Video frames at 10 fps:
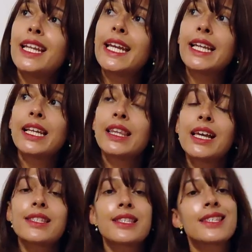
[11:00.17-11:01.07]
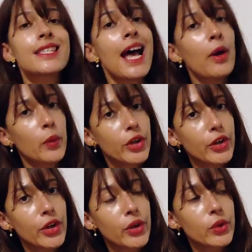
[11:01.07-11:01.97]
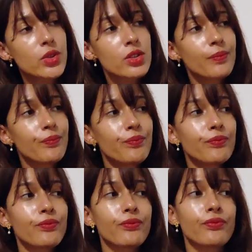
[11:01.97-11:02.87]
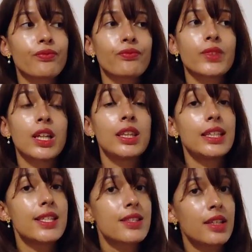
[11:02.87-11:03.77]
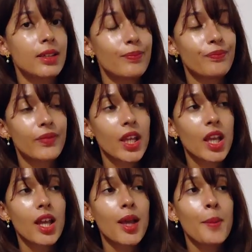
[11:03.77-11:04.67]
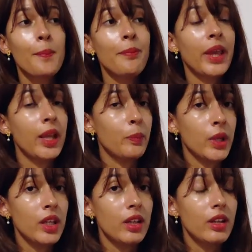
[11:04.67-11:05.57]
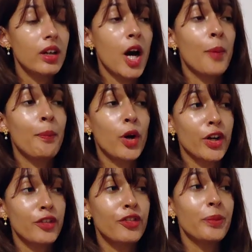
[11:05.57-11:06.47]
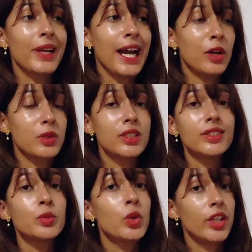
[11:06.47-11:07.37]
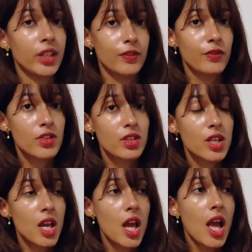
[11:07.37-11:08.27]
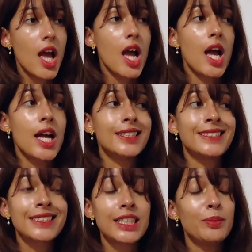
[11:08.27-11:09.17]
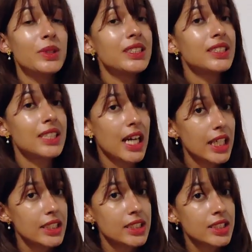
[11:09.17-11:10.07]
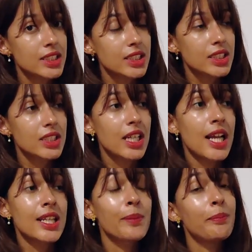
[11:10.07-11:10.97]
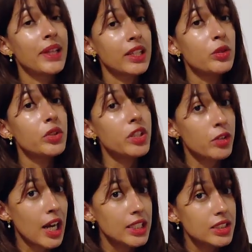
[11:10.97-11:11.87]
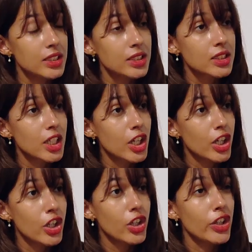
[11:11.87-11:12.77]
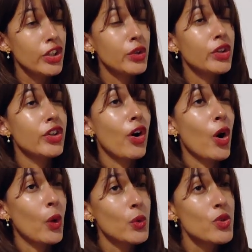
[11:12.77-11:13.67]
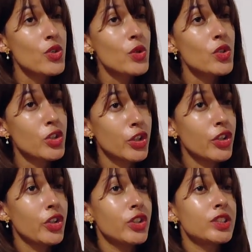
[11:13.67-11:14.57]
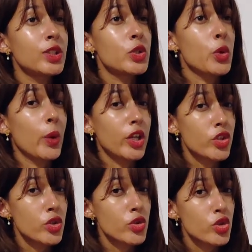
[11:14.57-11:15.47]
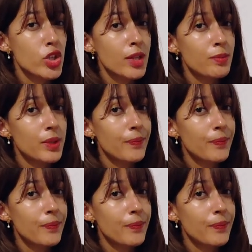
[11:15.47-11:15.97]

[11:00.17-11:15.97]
a less sour note, listen, maybe apart from countless what-ifs and sleepless nights and many regrets, you could also turn your situationship